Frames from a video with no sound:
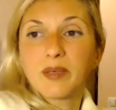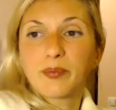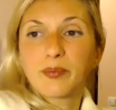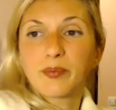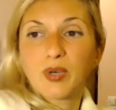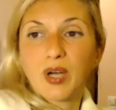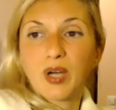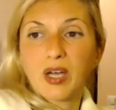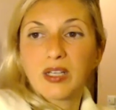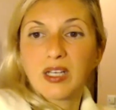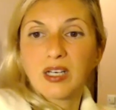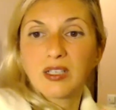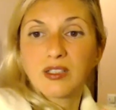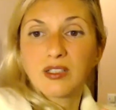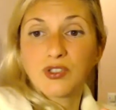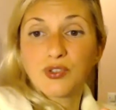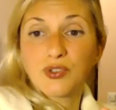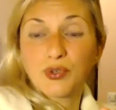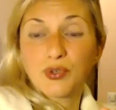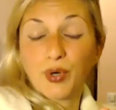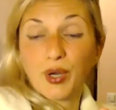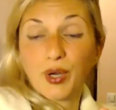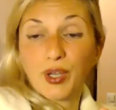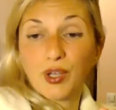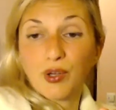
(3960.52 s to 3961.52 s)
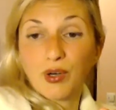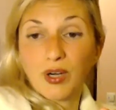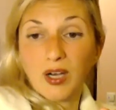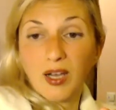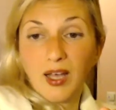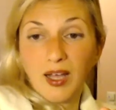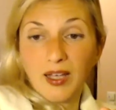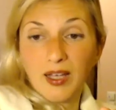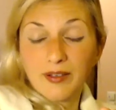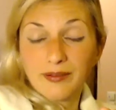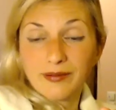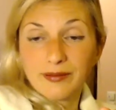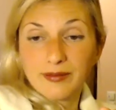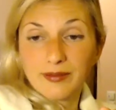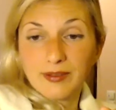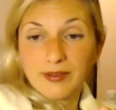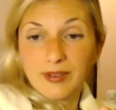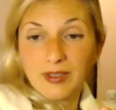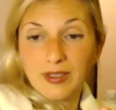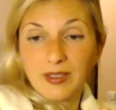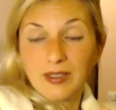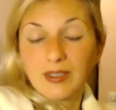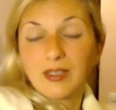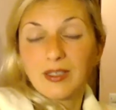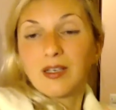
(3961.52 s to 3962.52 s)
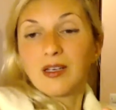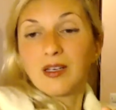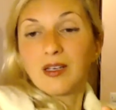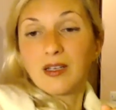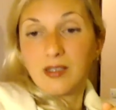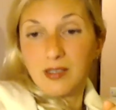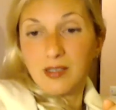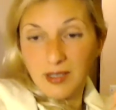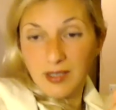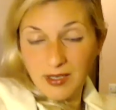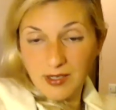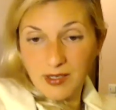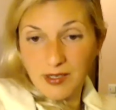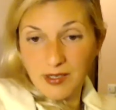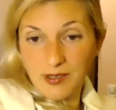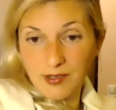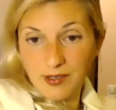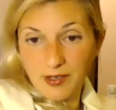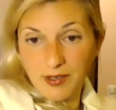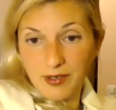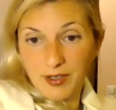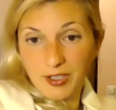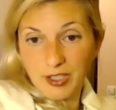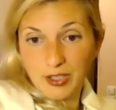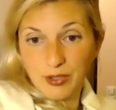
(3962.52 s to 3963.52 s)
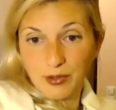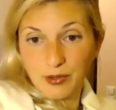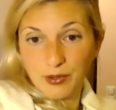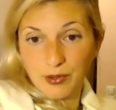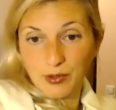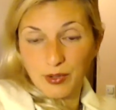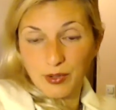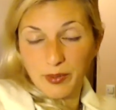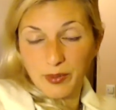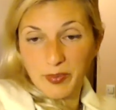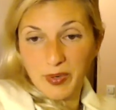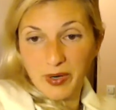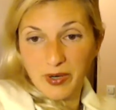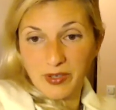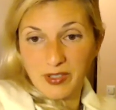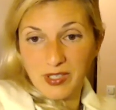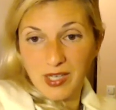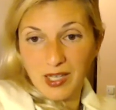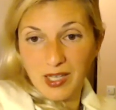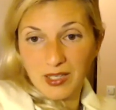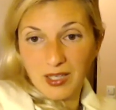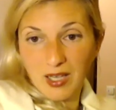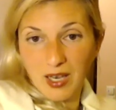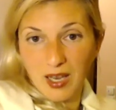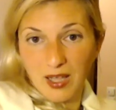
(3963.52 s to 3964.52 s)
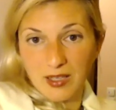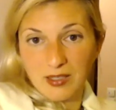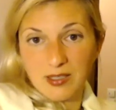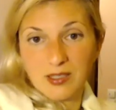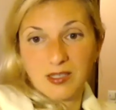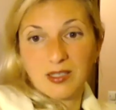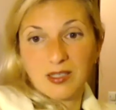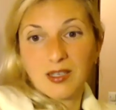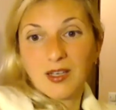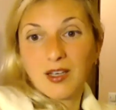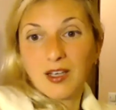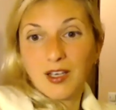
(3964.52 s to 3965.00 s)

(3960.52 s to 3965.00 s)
products during your life, it's necessary to do a parasite cleanse.